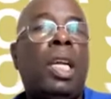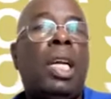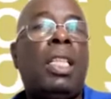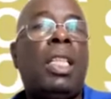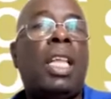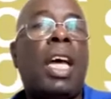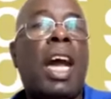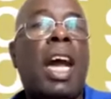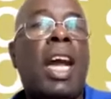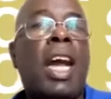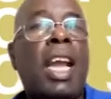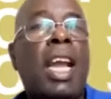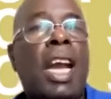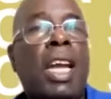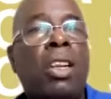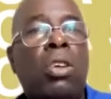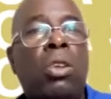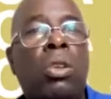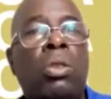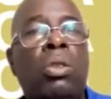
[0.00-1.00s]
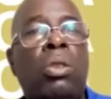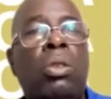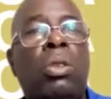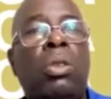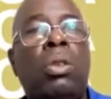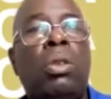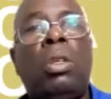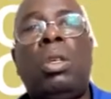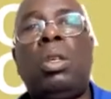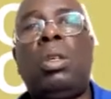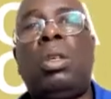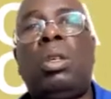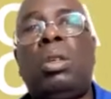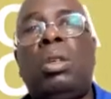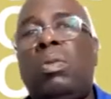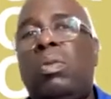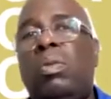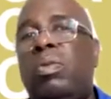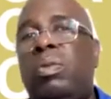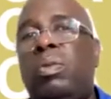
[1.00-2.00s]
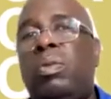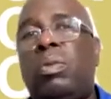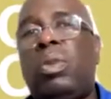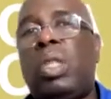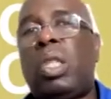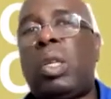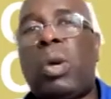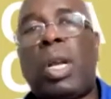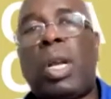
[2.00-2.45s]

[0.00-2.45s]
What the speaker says: the high hurdles, the